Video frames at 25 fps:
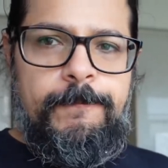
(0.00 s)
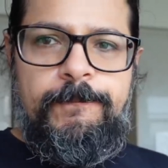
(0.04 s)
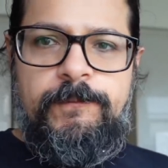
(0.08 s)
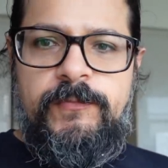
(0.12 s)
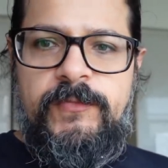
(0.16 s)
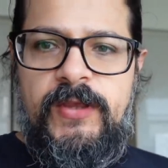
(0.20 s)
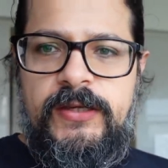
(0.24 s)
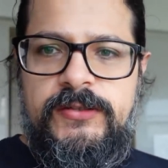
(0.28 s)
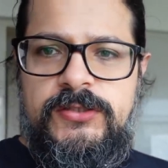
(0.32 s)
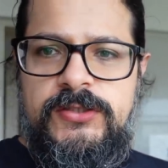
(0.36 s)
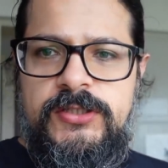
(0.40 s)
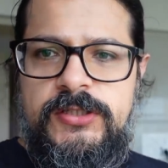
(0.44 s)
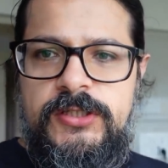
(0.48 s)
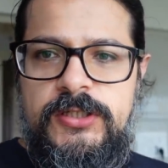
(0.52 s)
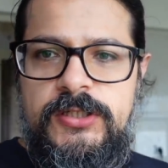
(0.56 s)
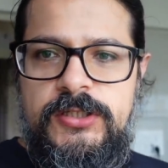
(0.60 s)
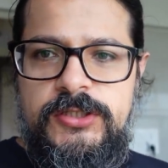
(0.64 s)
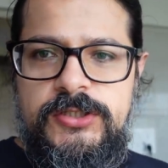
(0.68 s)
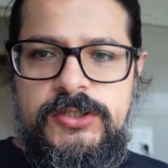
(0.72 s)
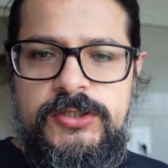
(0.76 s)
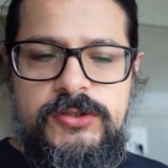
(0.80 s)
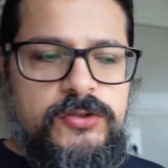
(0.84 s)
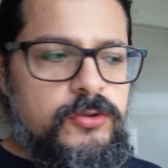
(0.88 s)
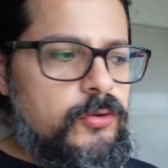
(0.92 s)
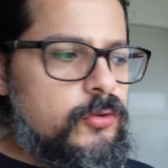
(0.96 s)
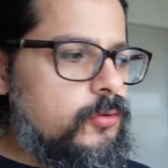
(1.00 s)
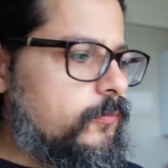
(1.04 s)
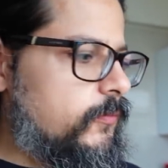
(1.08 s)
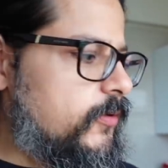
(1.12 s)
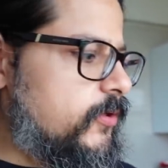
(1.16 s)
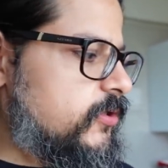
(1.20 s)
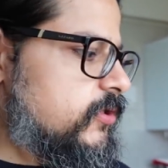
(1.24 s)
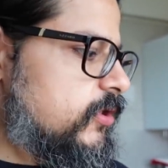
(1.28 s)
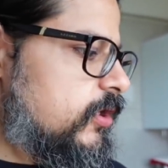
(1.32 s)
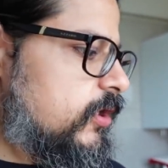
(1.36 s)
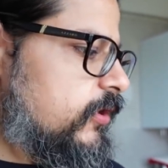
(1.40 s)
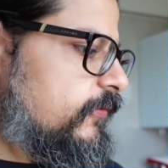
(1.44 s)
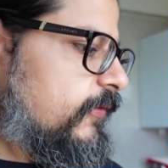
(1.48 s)
It's actually delicious. No,
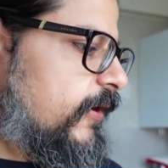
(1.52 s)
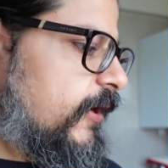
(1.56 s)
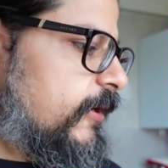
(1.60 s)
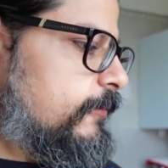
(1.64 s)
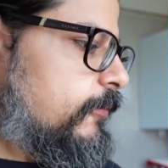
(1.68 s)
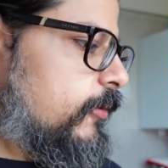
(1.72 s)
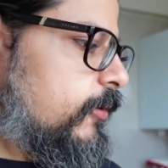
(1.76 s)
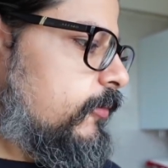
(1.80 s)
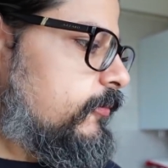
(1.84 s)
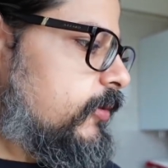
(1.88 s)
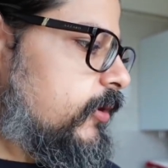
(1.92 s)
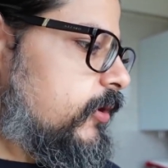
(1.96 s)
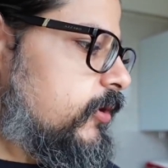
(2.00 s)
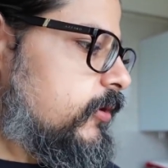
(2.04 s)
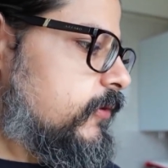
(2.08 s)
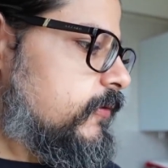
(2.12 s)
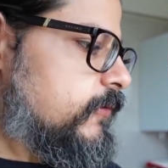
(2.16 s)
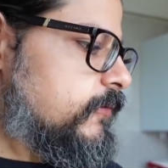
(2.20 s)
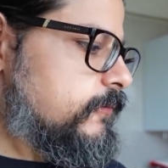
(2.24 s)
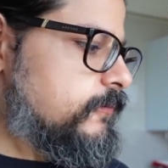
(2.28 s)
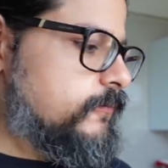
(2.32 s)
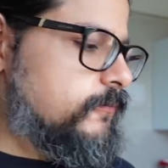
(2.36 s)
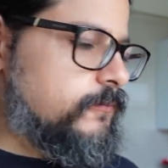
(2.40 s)
it's not a fat bomb because...